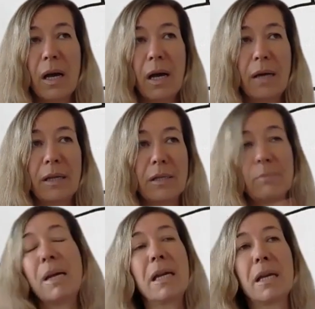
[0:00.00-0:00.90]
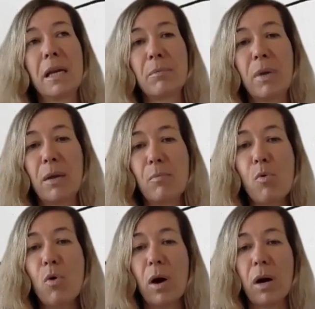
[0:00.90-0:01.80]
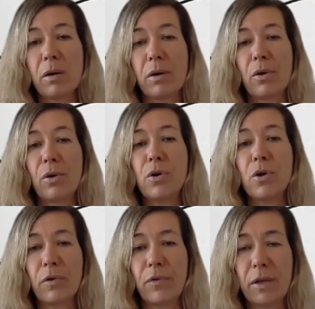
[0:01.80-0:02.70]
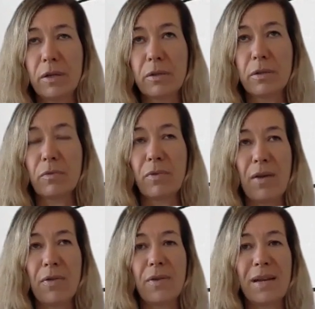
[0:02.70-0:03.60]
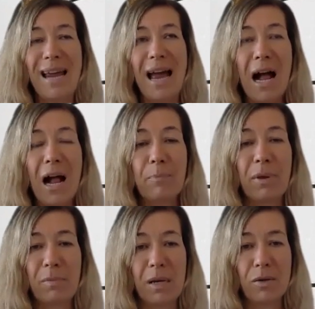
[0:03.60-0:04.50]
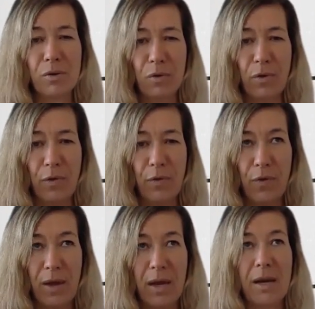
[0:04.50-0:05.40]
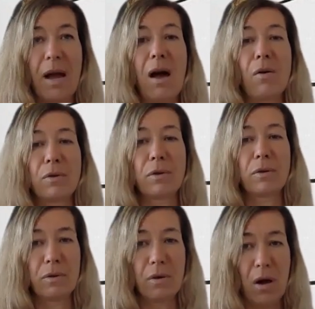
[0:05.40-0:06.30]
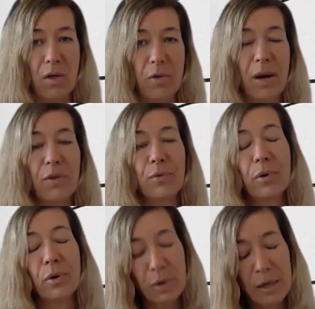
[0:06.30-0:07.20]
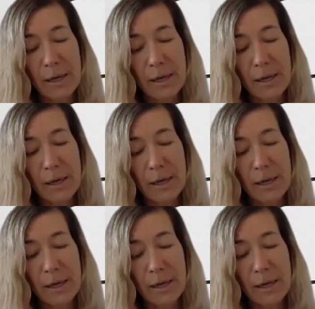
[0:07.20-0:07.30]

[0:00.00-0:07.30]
And it's making me more nervous rather than helping me to think it out all the way through.